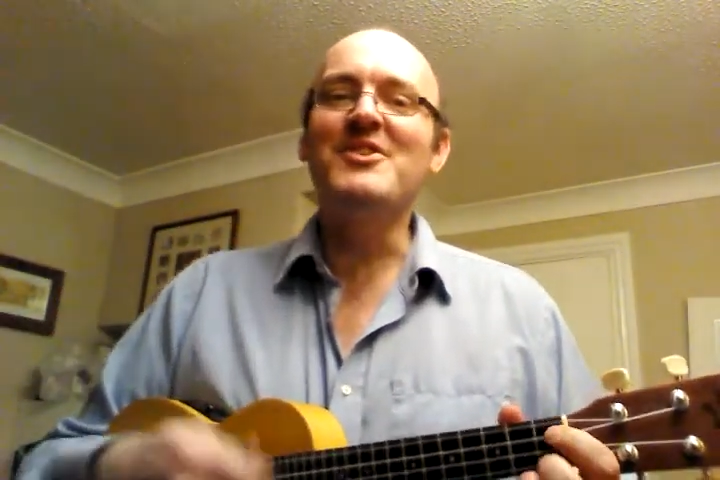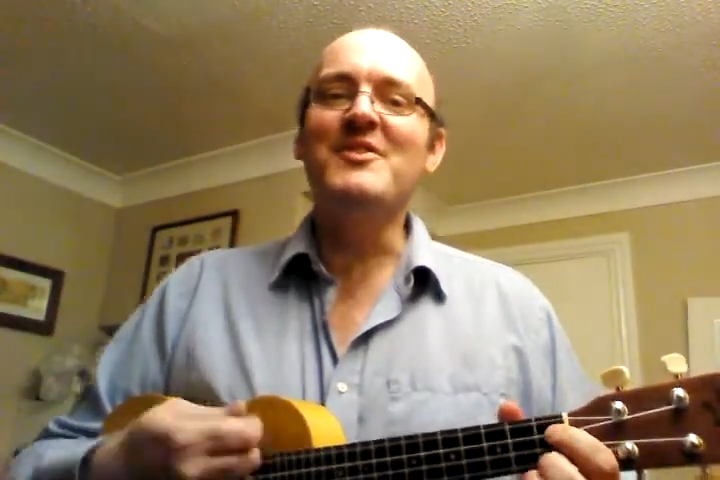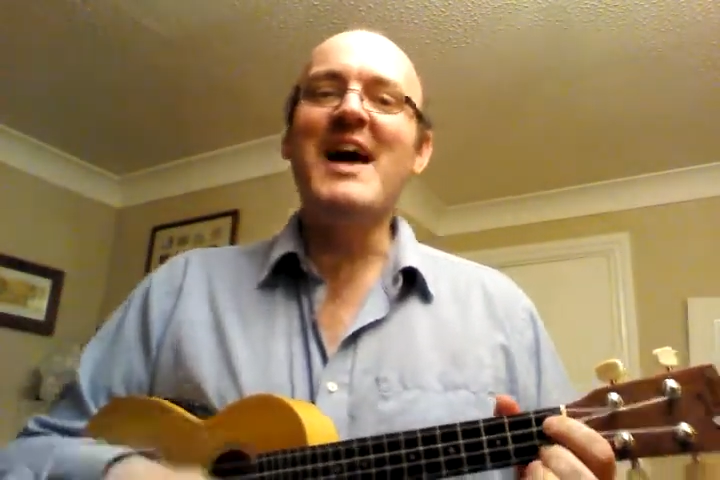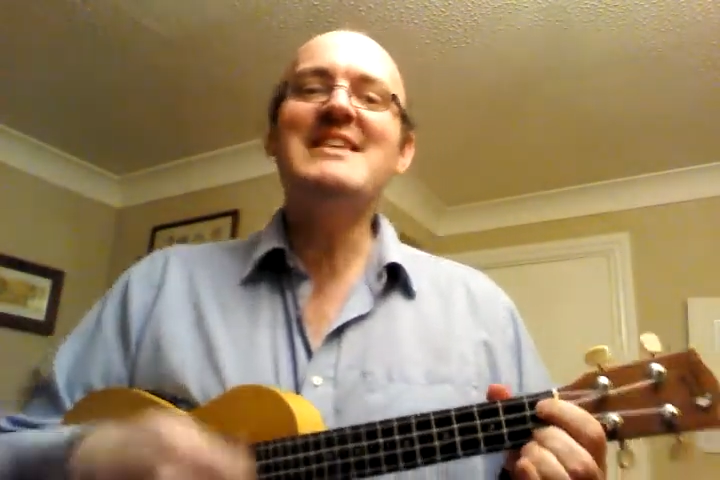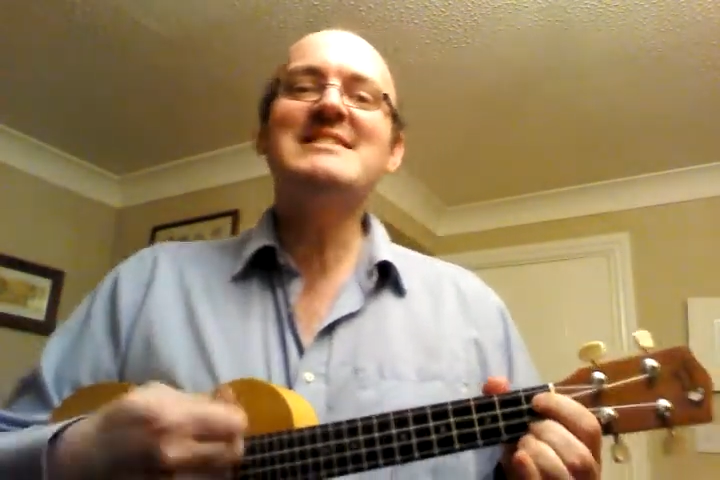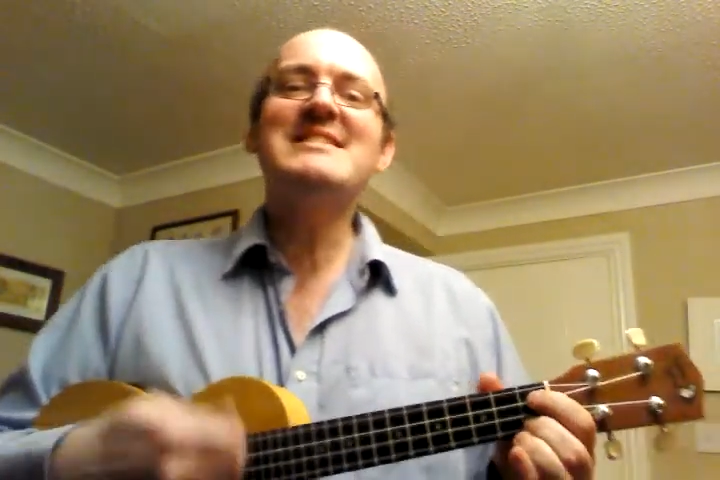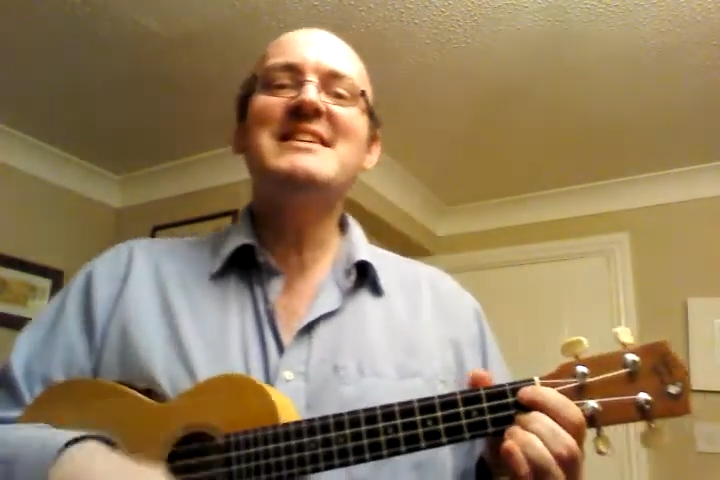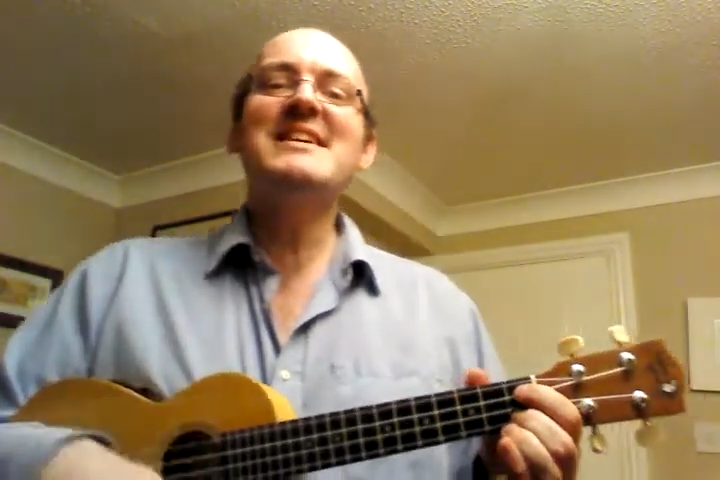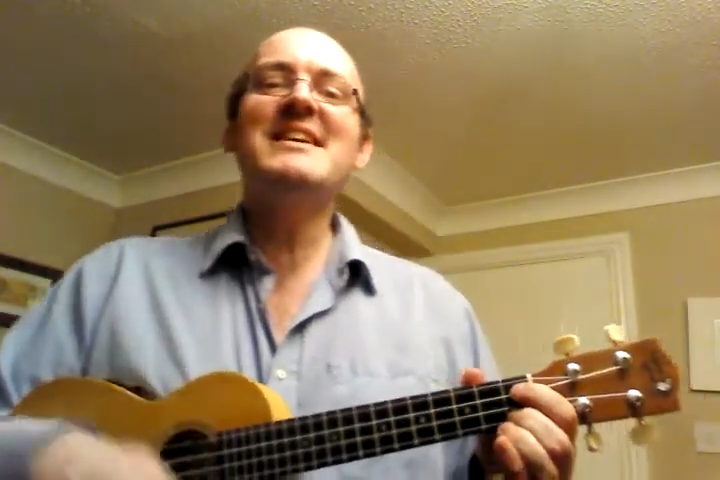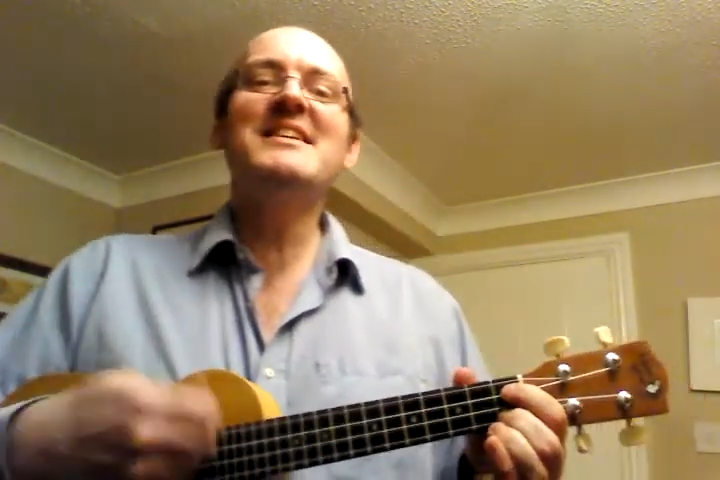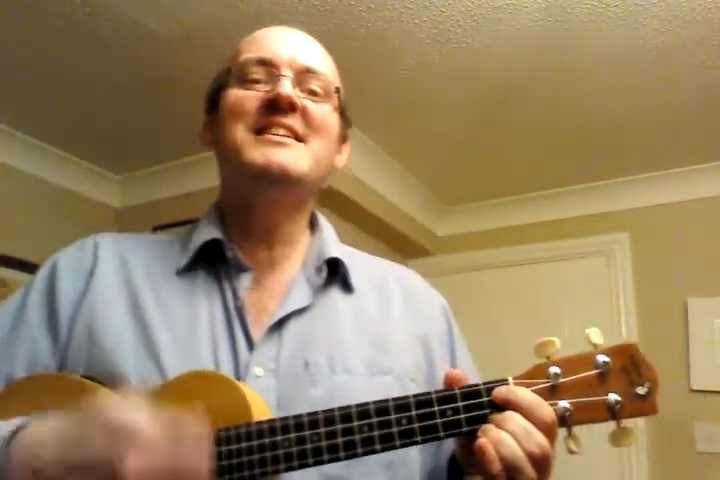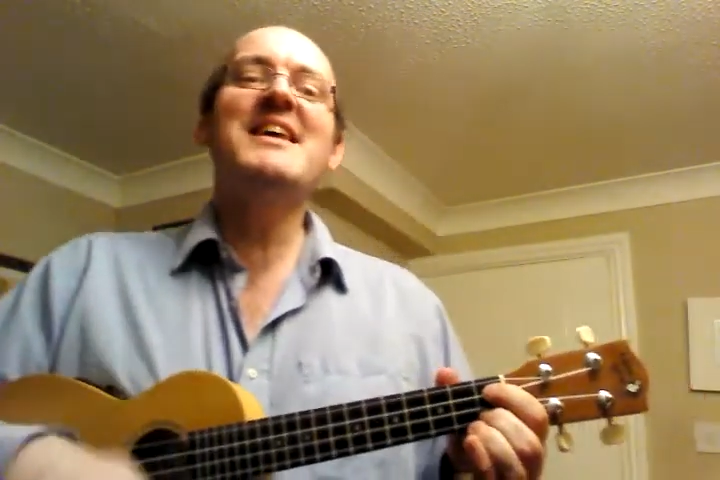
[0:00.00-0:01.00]
of
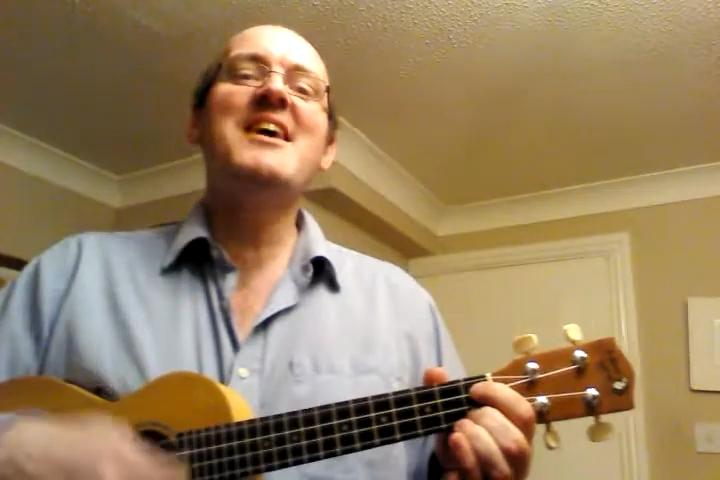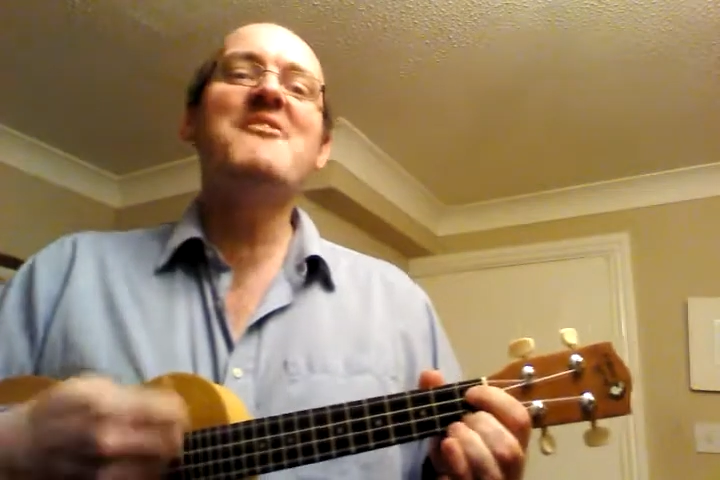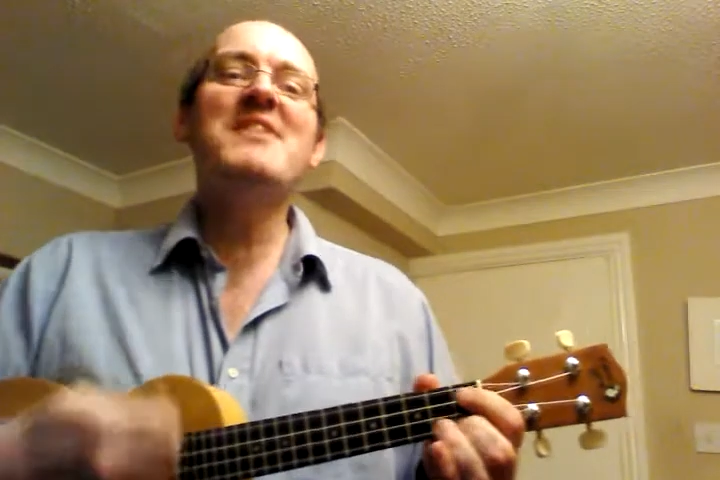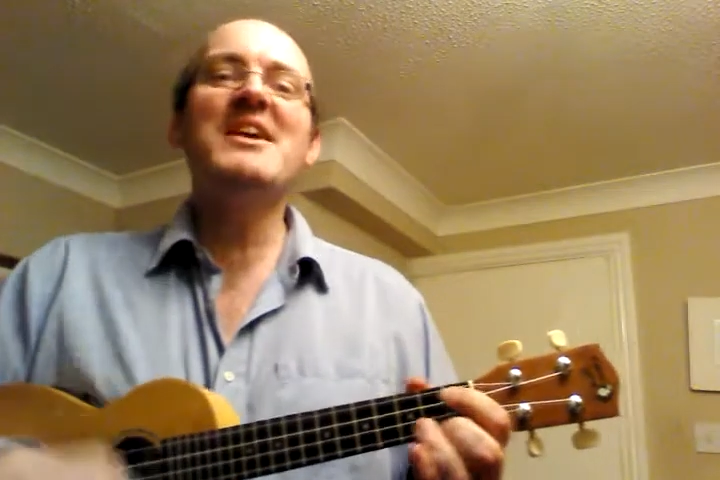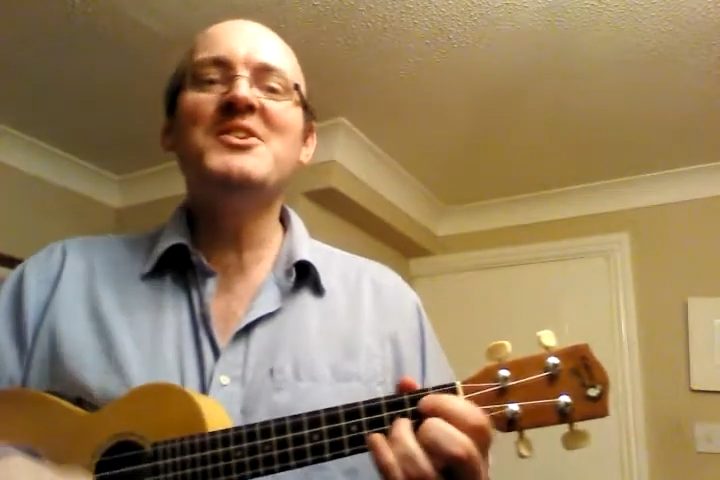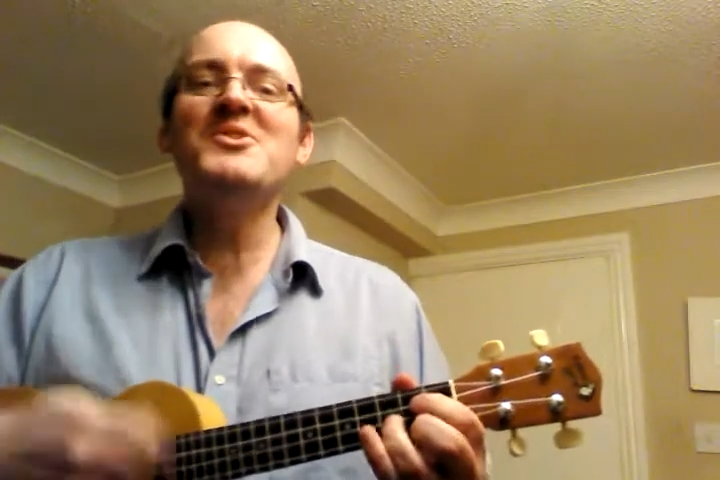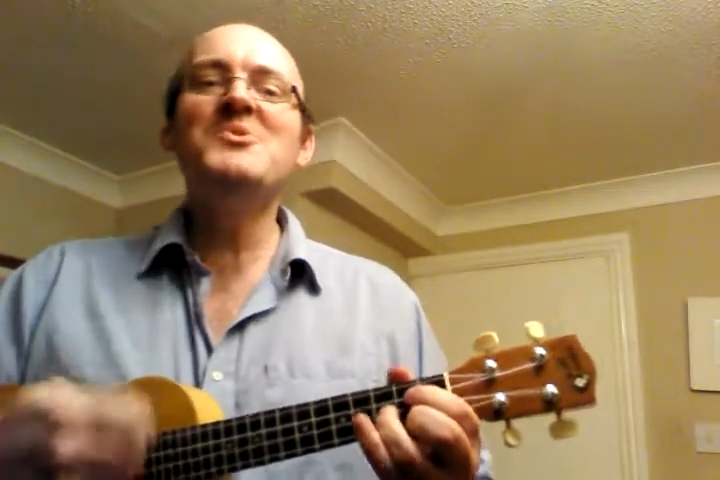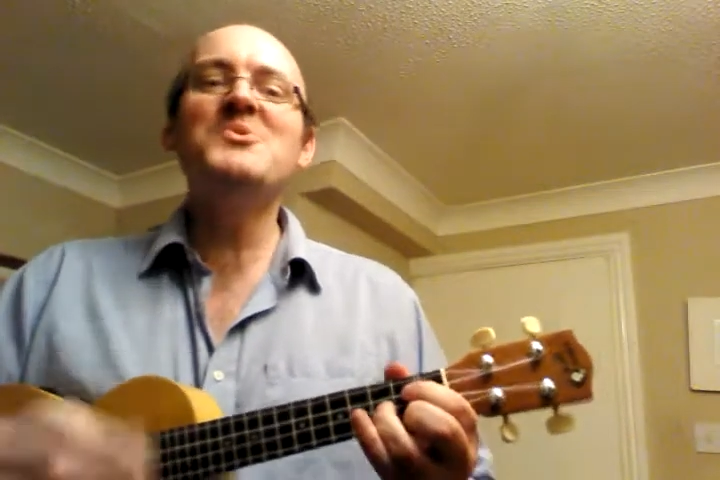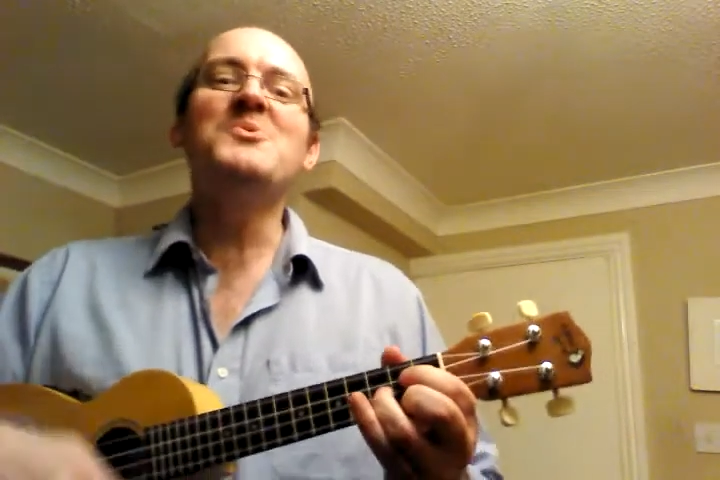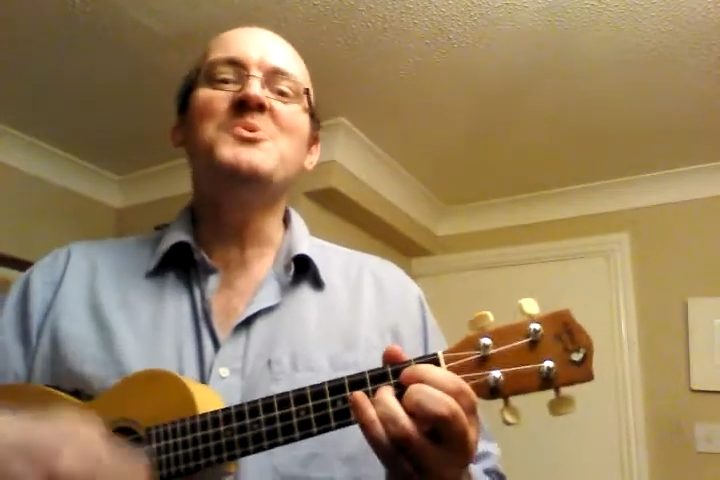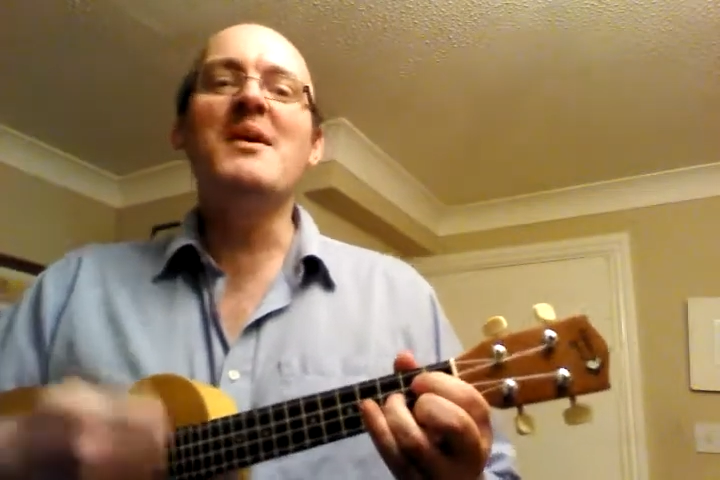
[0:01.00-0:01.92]
dazzling daring do.